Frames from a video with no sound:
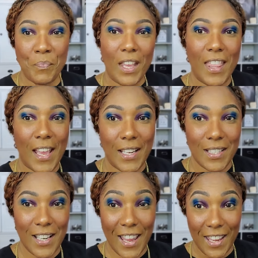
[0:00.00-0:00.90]
that
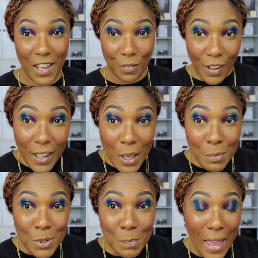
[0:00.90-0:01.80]
it's like if it
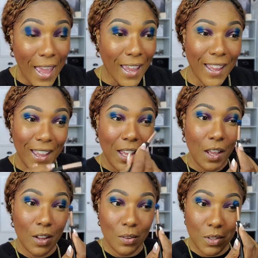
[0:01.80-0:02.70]
comes back,
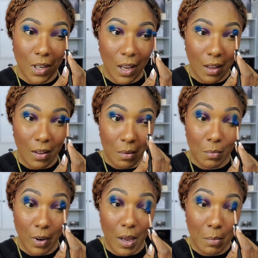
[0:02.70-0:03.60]
oh child, I'm
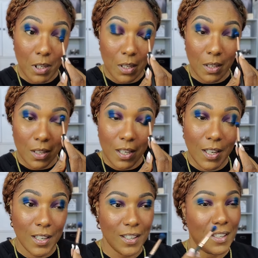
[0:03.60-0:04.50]
grabbing
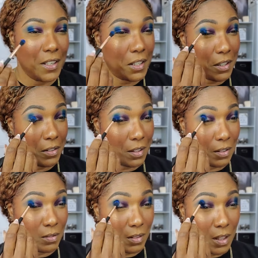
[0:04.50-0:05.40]
it. you
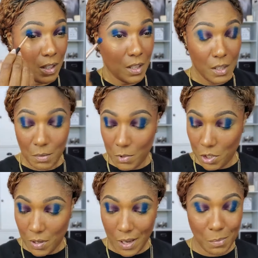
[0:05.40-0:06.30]
know? But
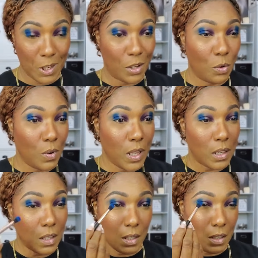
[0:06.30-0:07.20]
you got to be
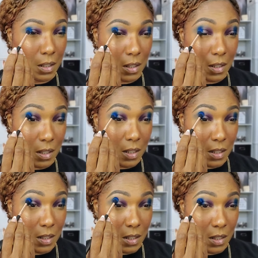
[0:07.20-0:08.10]
quick, honey, cuz
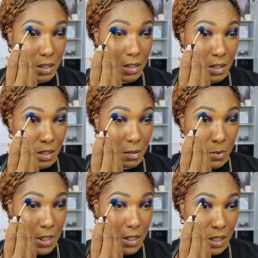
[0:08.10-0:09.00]
these
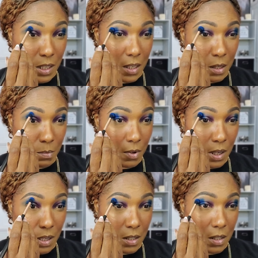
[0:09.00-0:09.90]
especially indie
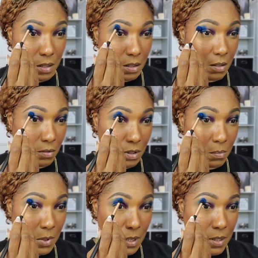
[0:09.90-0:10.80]
brands, you know,
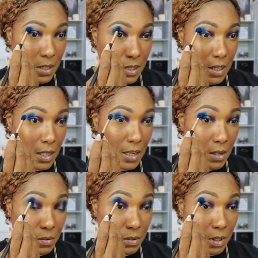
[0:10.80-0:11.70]
sometimes they sell
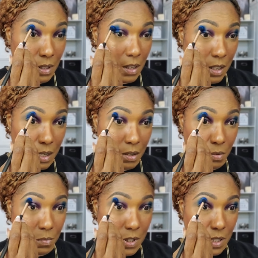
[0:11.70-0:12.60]
out and they're like,
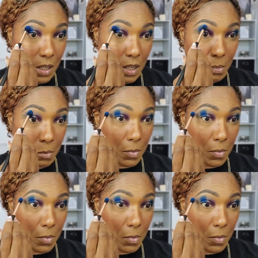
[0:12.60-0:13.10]
"Oh, it's not coming